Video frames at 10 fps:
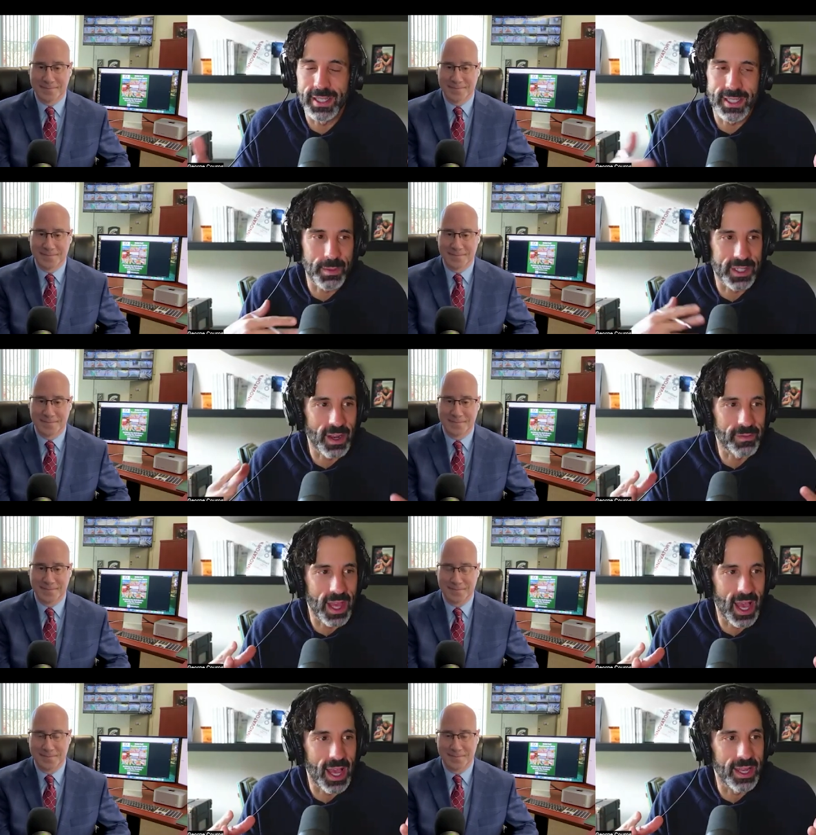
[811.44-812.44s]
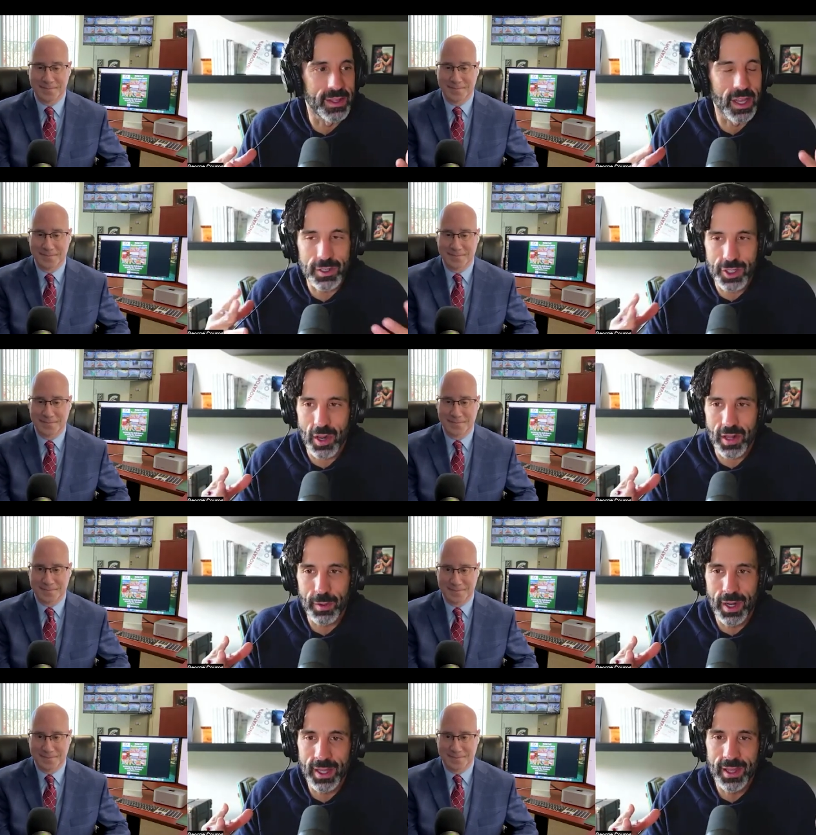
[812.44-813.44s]
Speaker 1: And some of the stuff that they're struggling
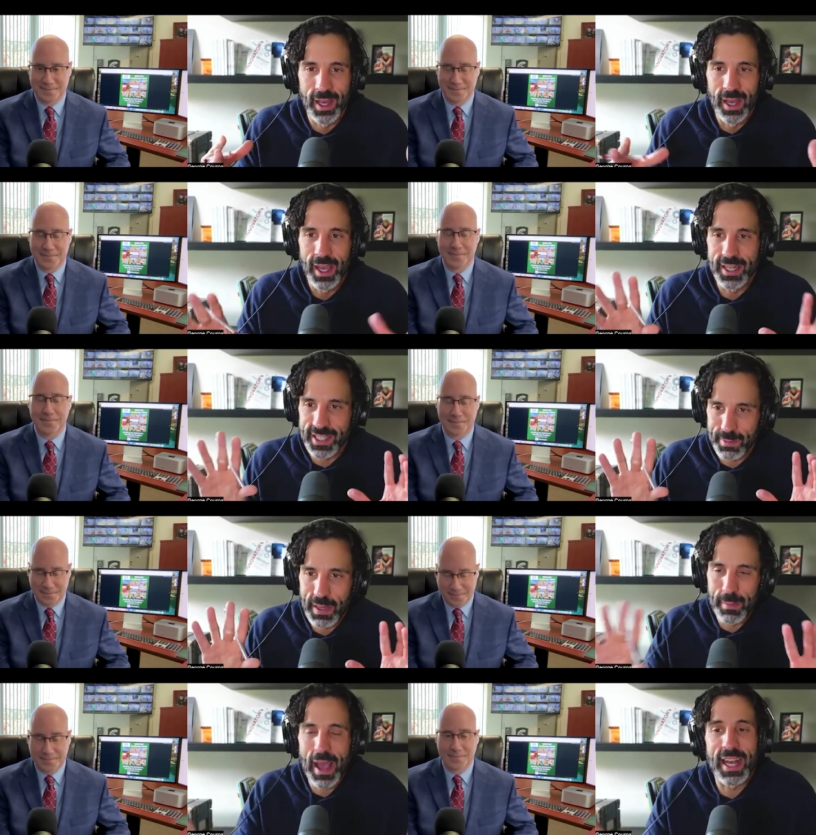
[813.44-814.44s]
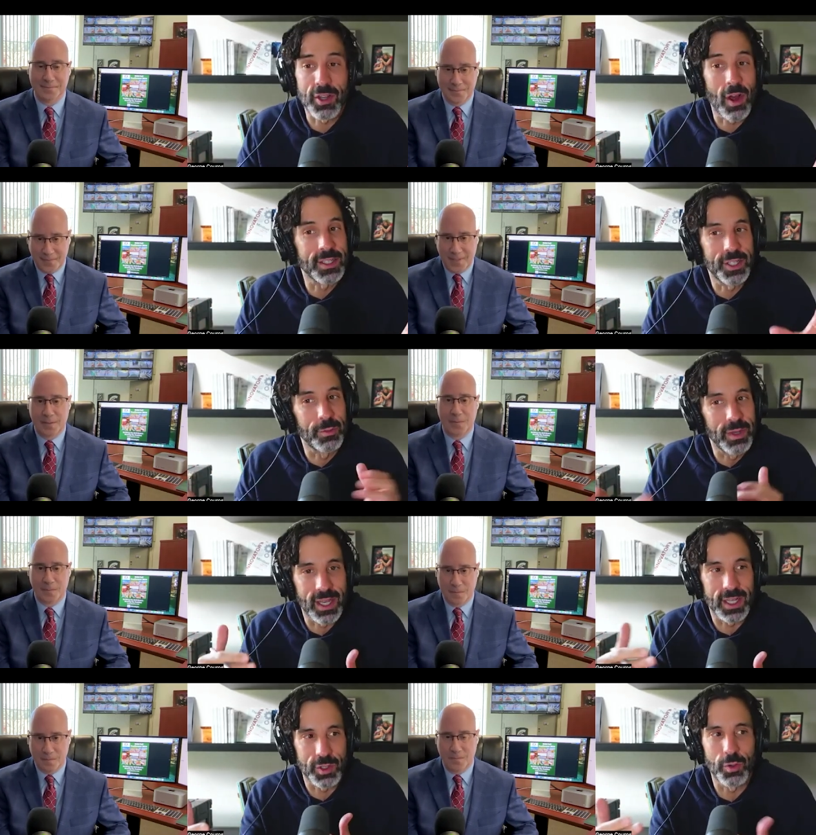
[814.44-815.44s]
with, it's just being passed on to,
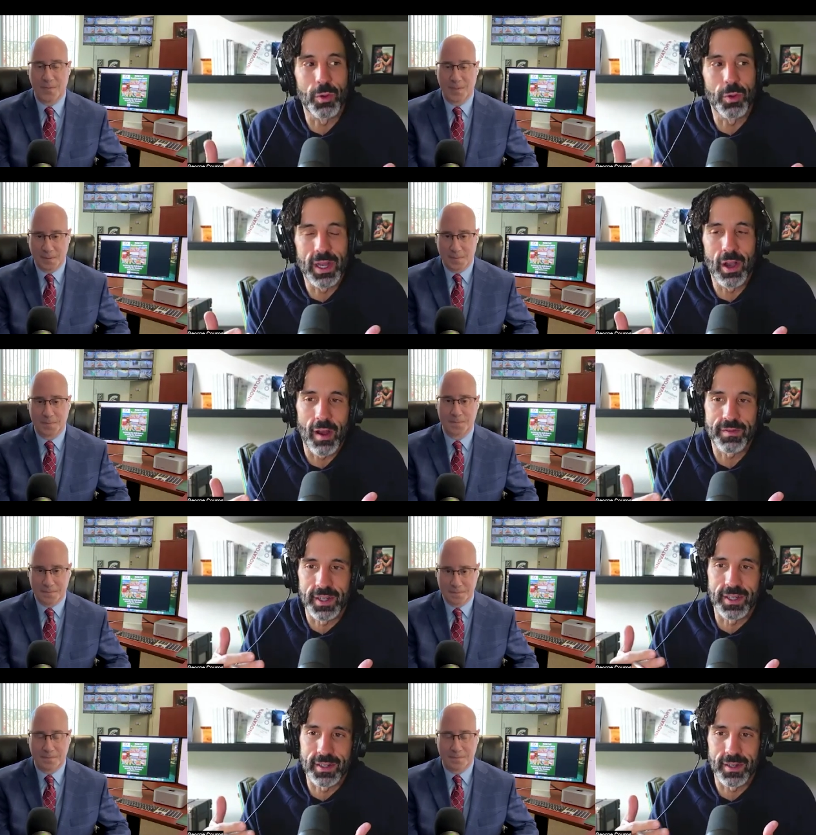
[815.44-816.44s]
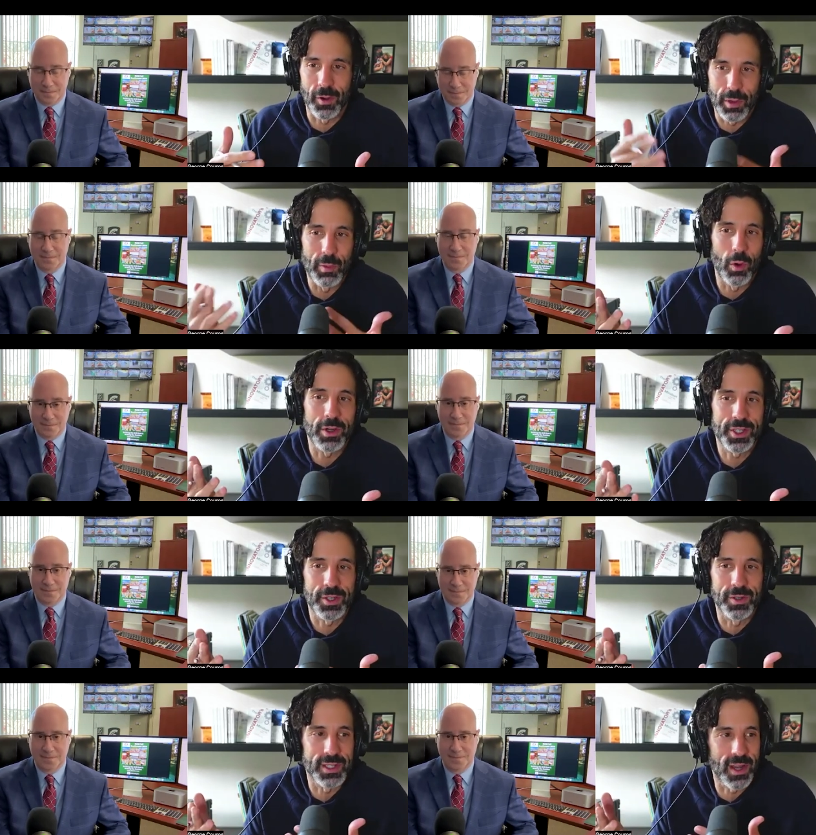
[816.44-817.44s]
because who do we often are reversed
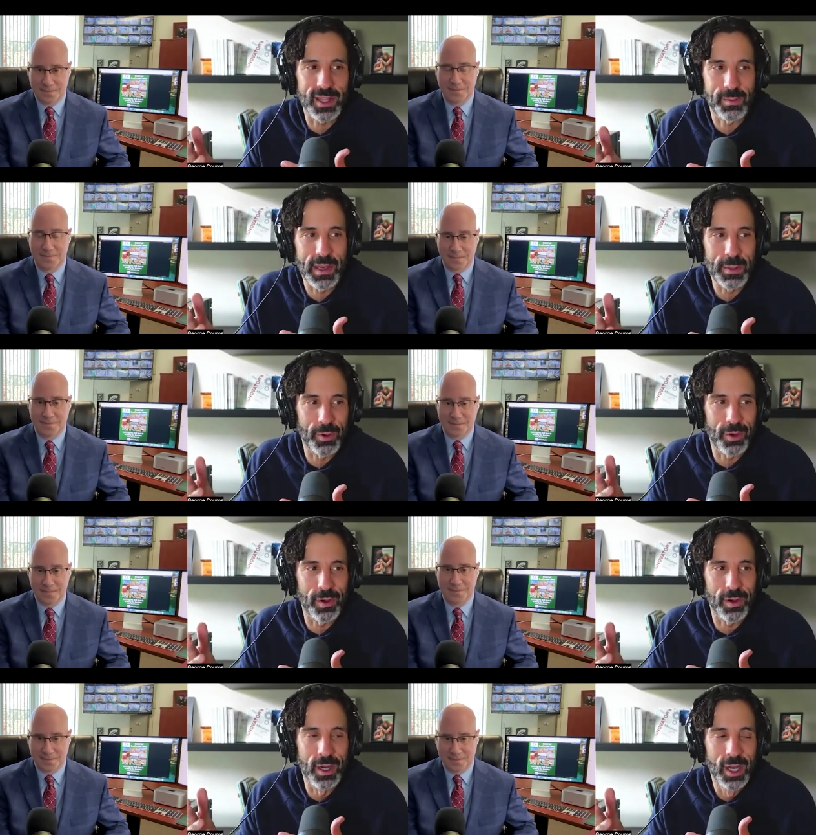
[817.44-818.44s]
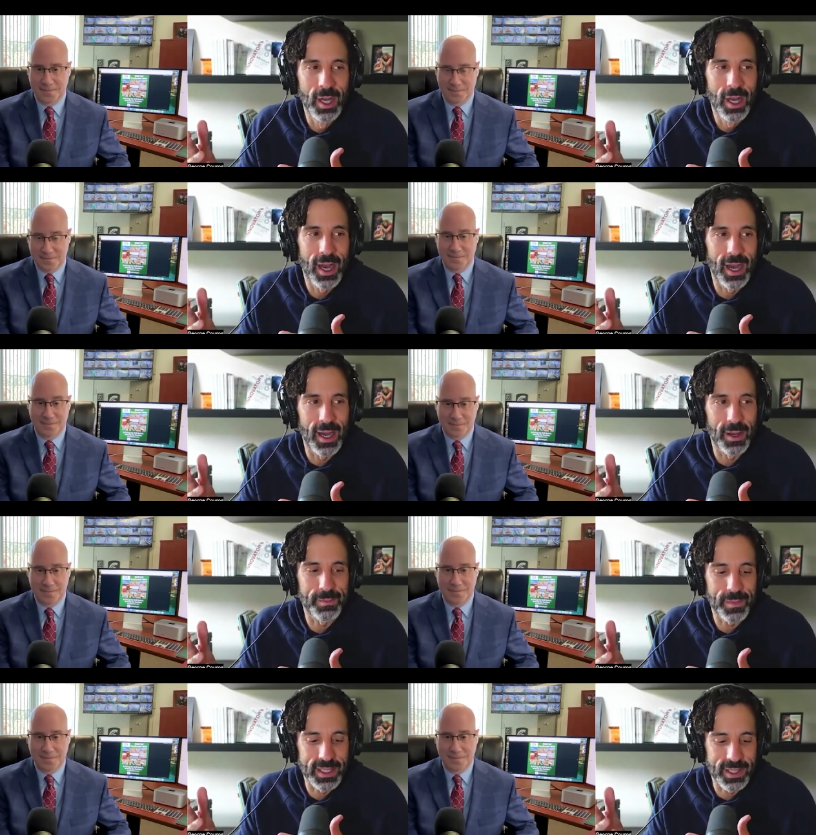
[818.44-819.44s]
to? It's not the people,
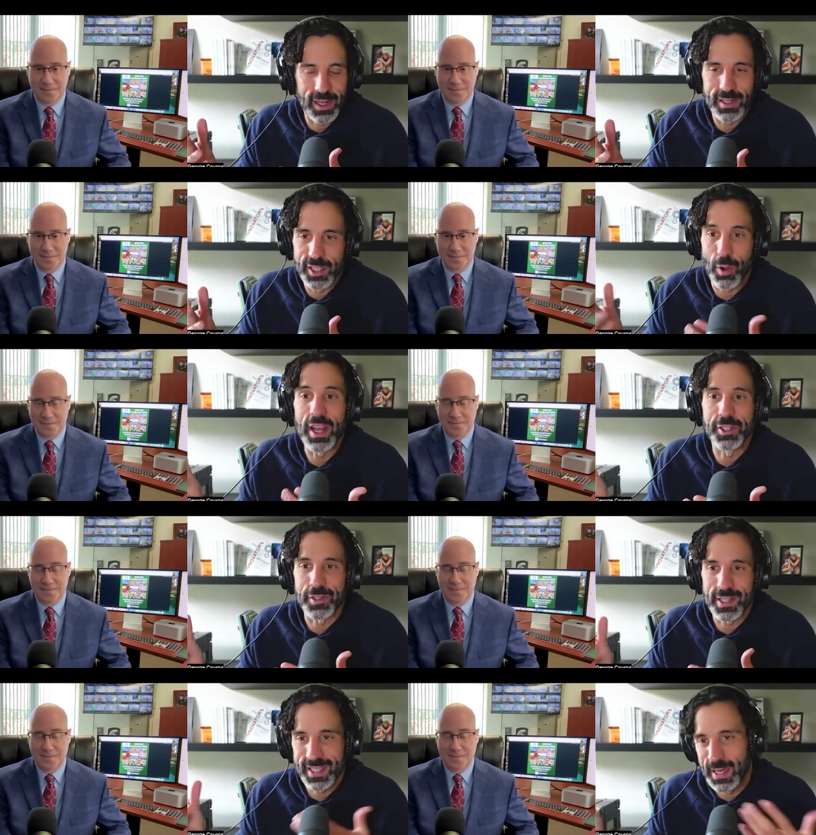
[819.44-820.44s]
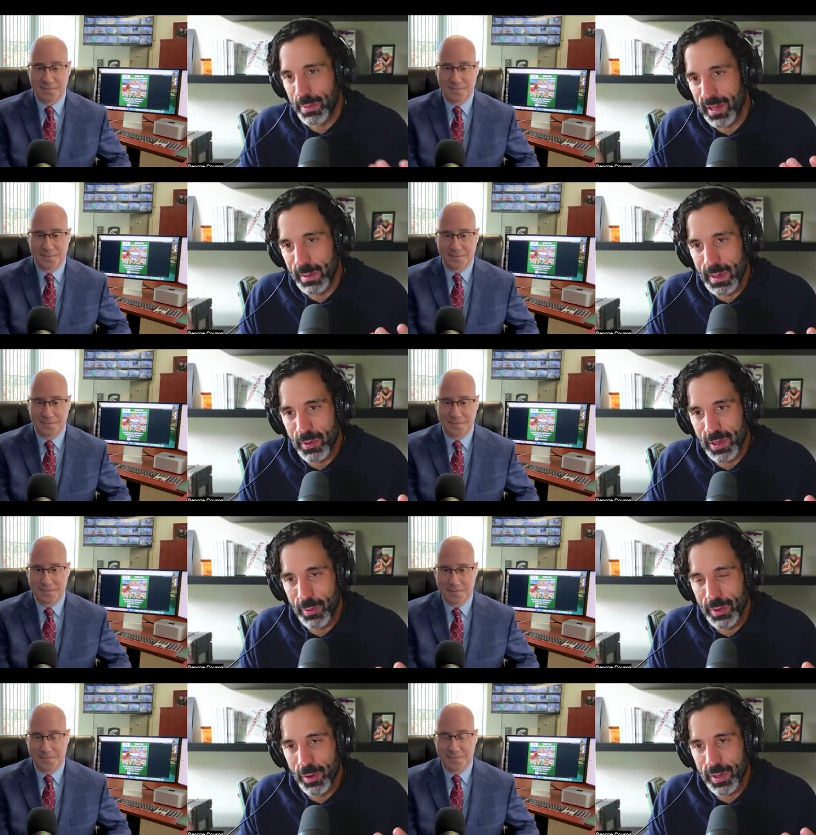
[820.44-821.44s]
um, it's not strangers. It's typically people that
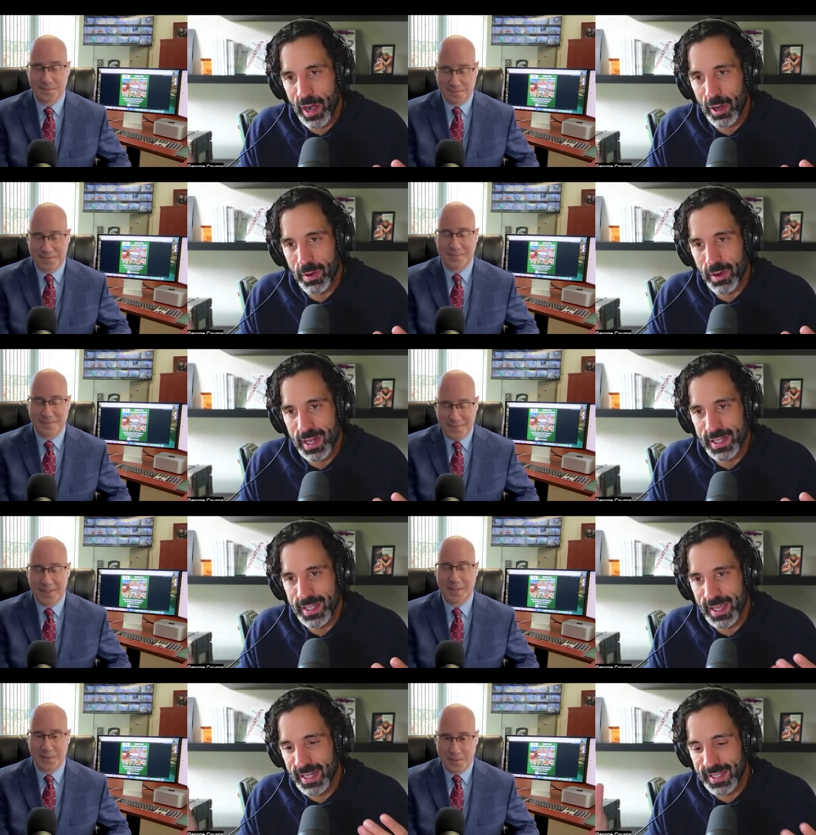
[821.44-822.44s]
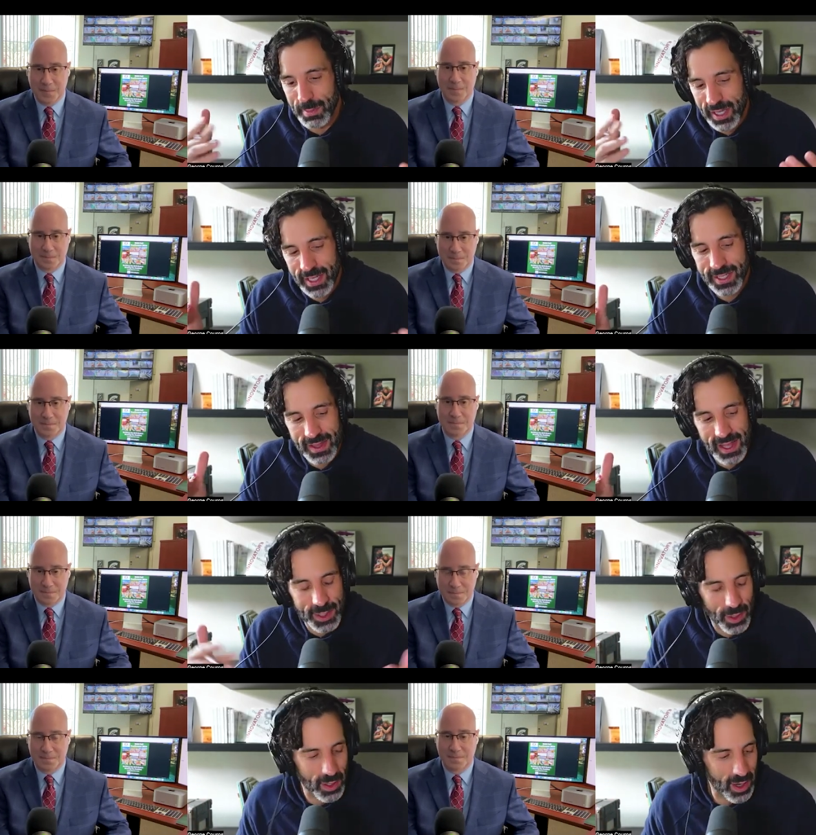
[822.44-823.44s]
we know care about us. That's because, and
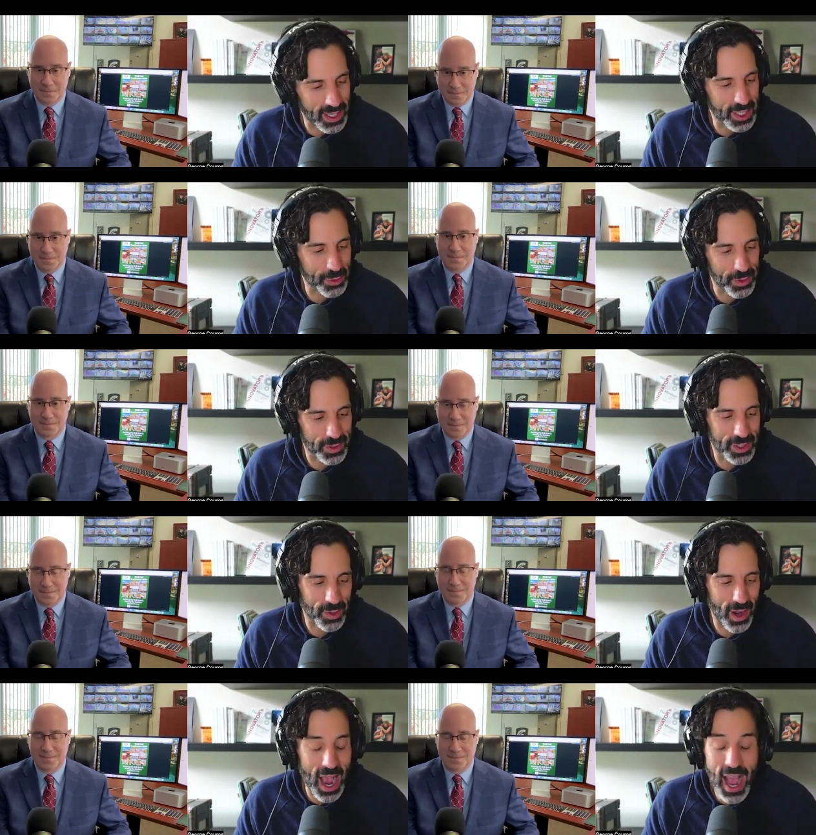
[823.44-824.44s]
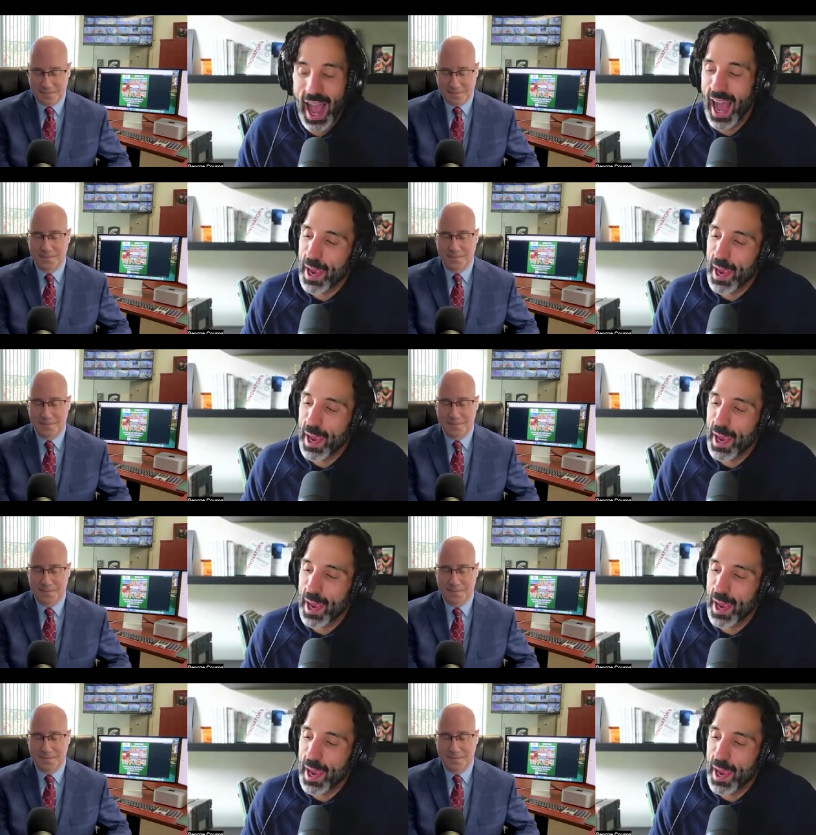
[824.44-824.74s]
that's what a lot of kids are doing. So I, I